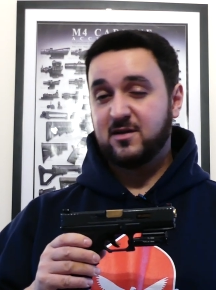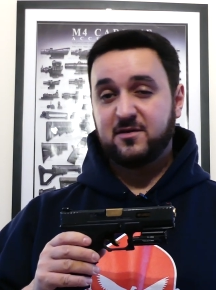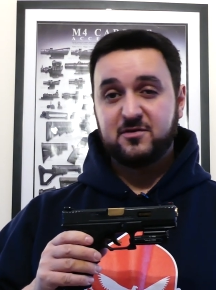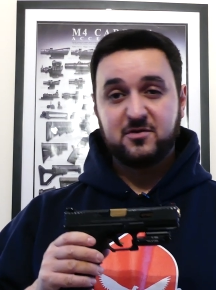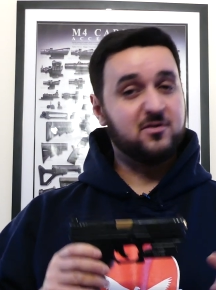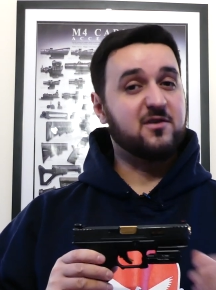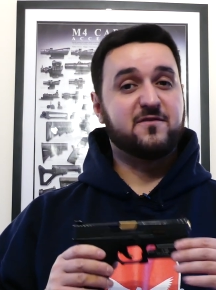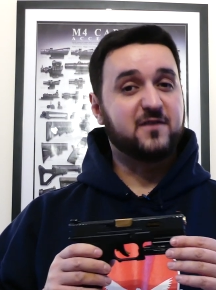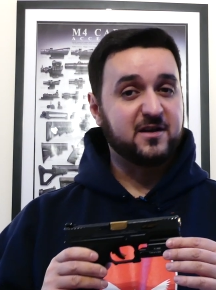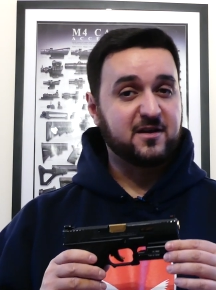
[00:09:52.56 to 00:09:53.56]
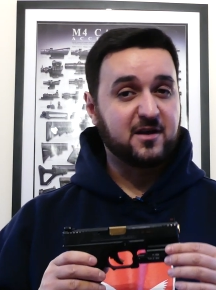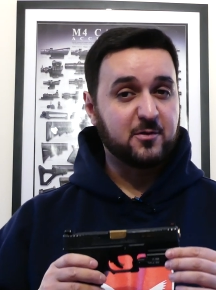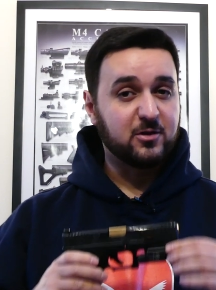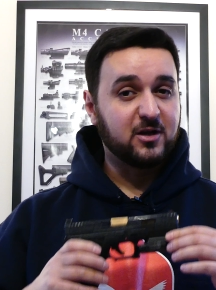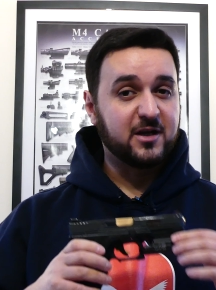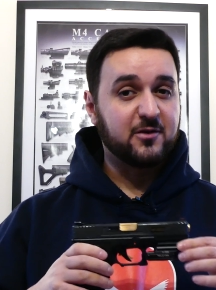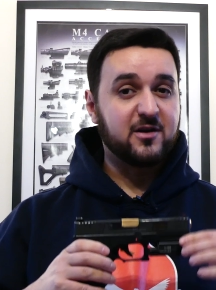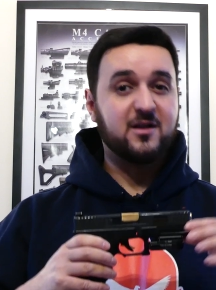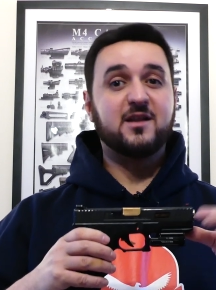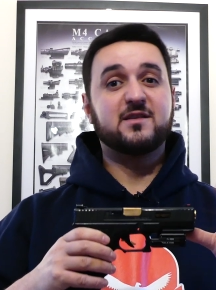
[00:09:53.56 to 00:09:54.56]
you're not going to find another one lying
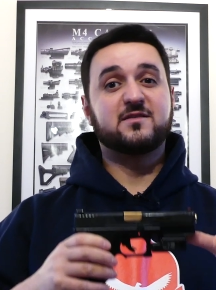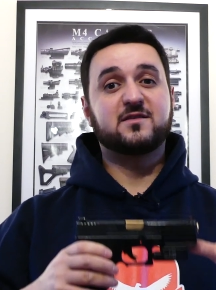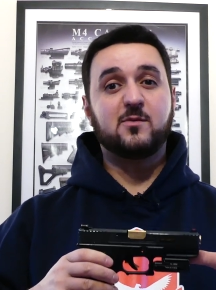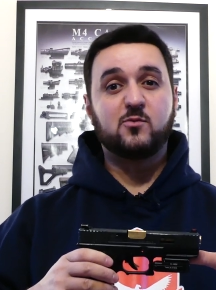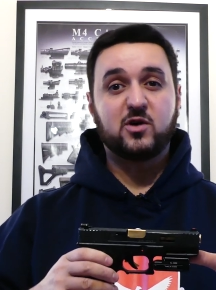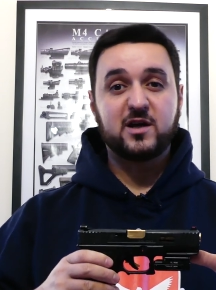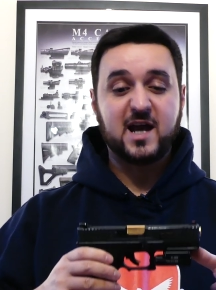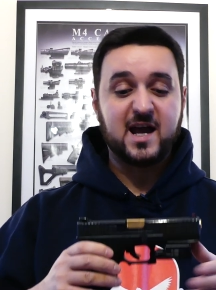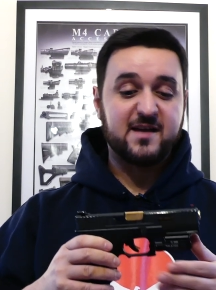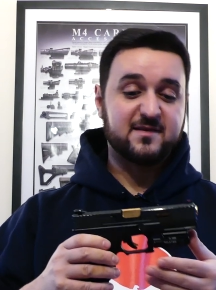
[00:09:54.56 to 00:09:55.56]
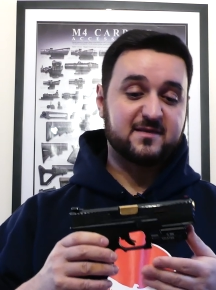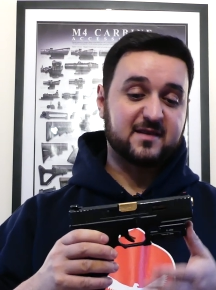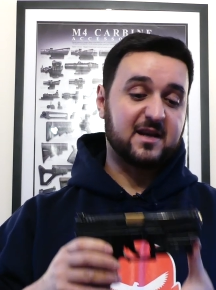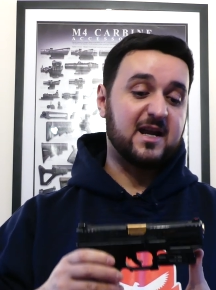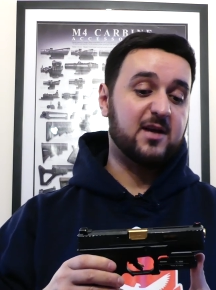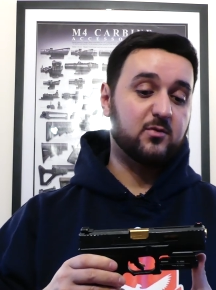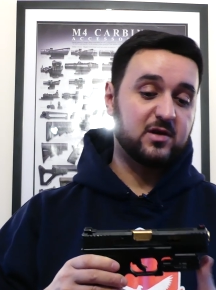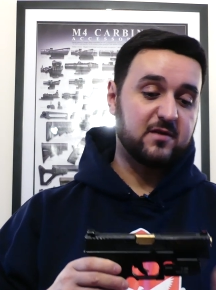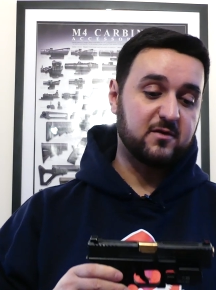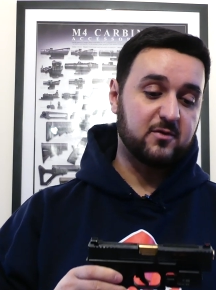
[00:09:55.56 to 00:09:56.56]
around unless someone has a second-hand
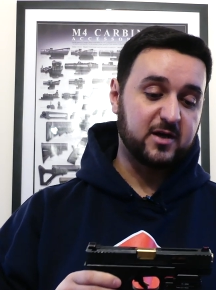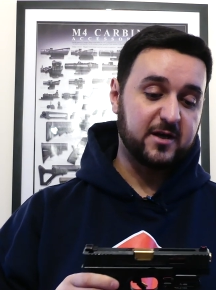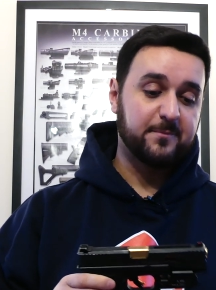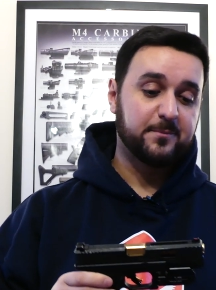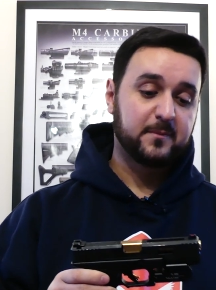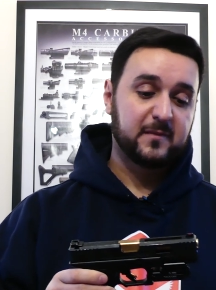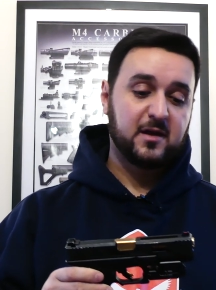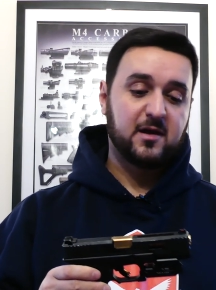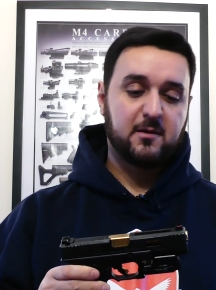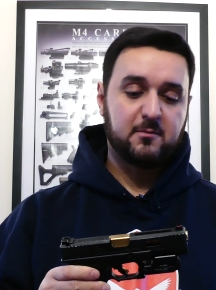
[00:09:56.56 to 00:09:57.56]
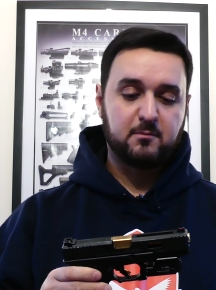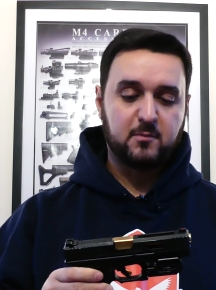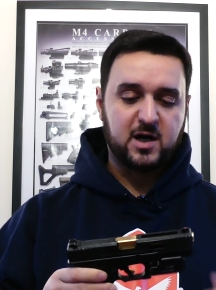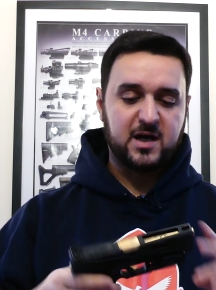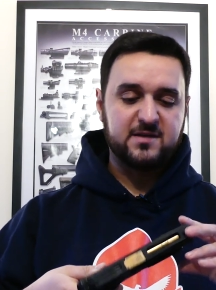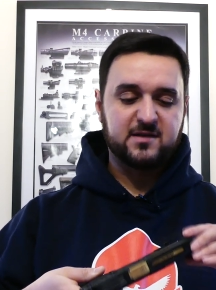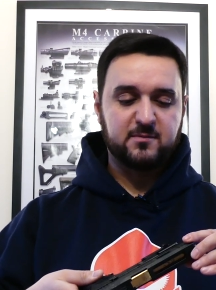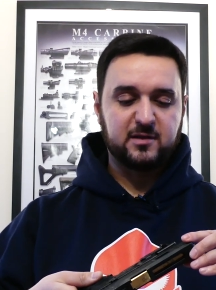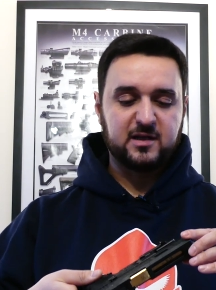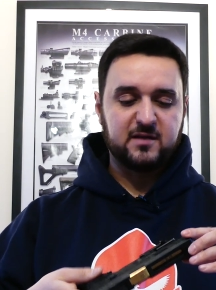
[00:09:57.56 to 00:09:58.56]
one given away. Mine's, I
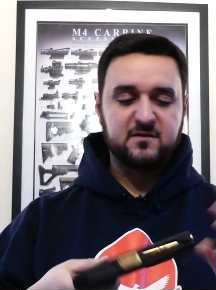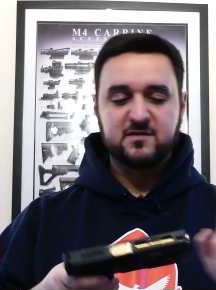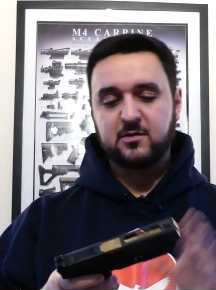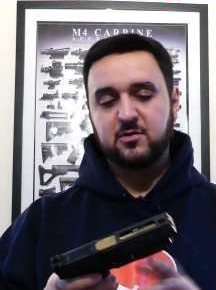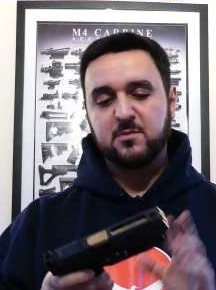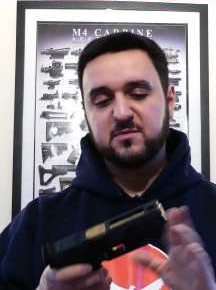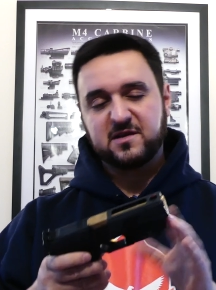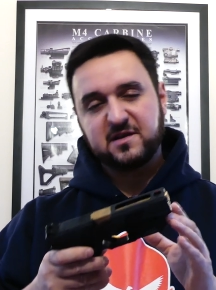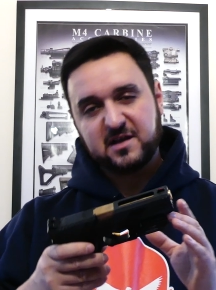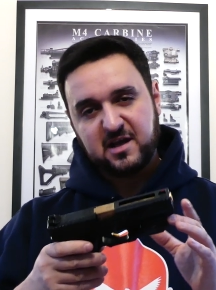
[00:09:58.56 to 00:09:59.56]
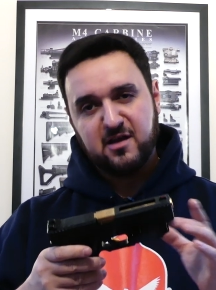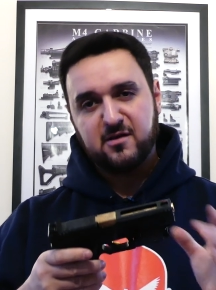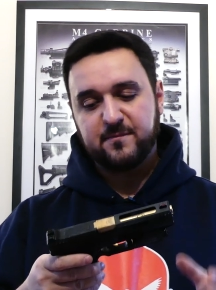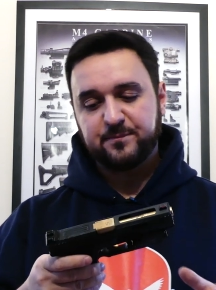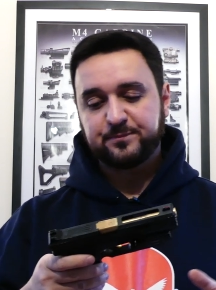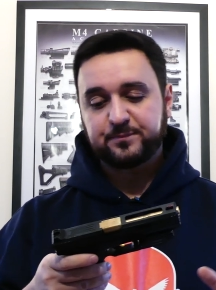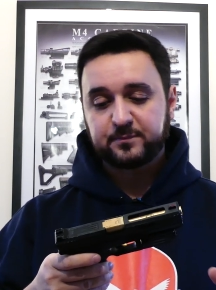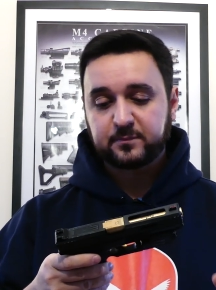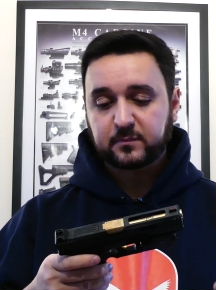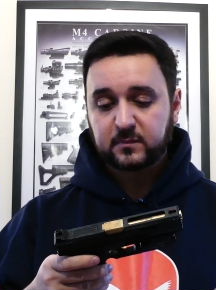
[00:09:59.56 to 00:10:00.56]
believe, the serial number's under here.
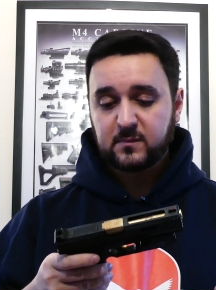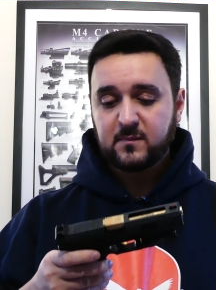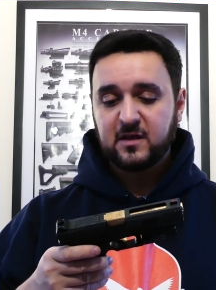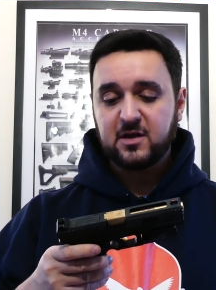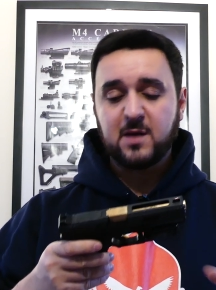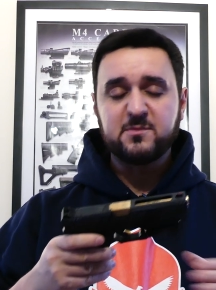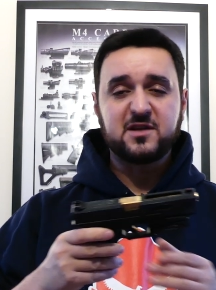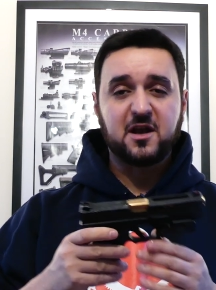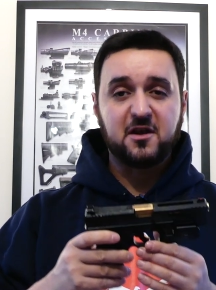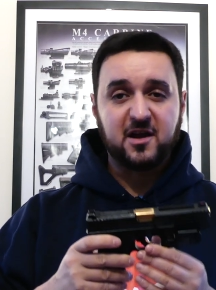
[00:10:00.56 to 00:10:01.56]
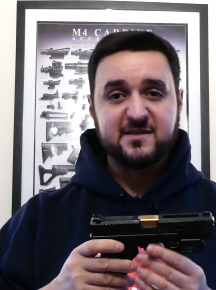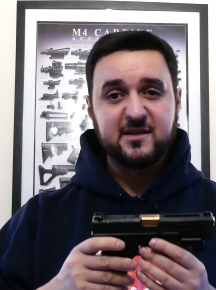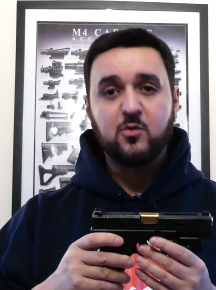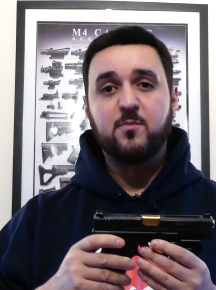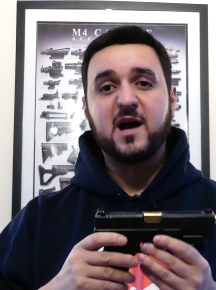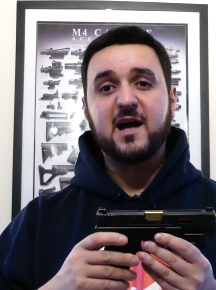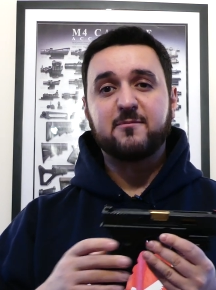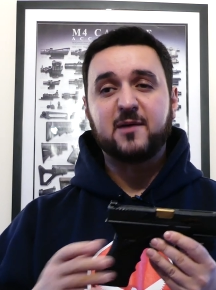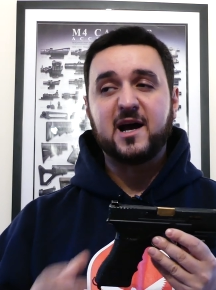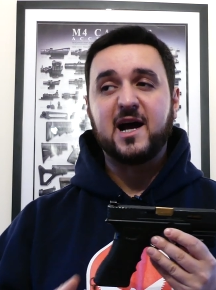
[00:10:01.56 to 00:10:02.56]
It comes in a nice little
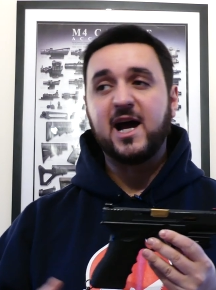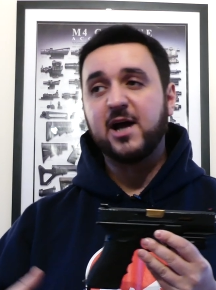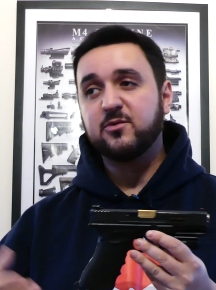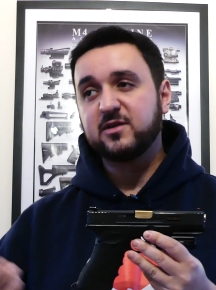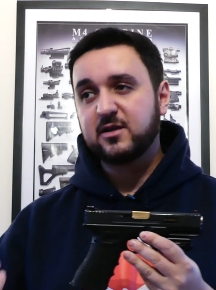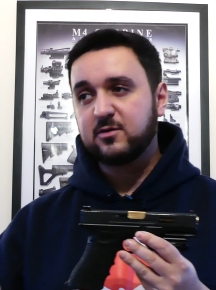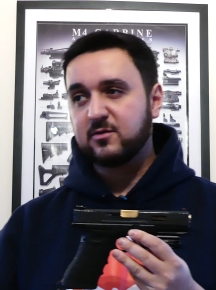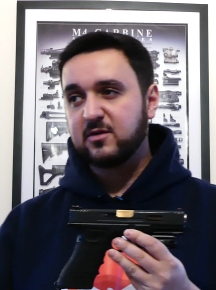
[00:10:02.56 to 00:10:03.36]
back bag with a little